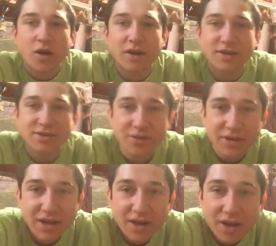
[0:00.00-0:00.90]
Alright, so
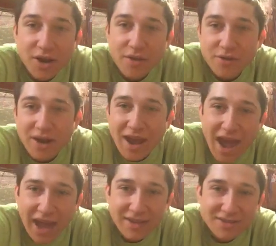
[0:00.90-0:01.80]
again, another
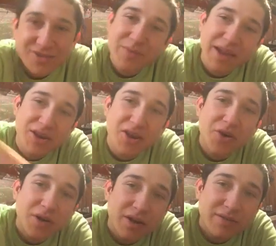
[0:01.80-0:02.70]
hack to make
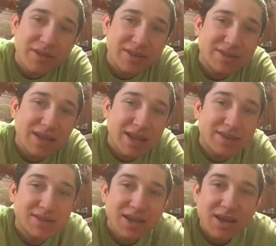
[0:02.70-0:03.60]
note of is
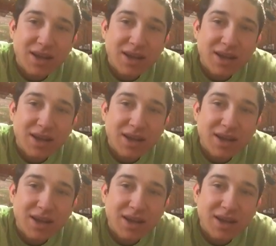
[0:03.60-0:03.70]
that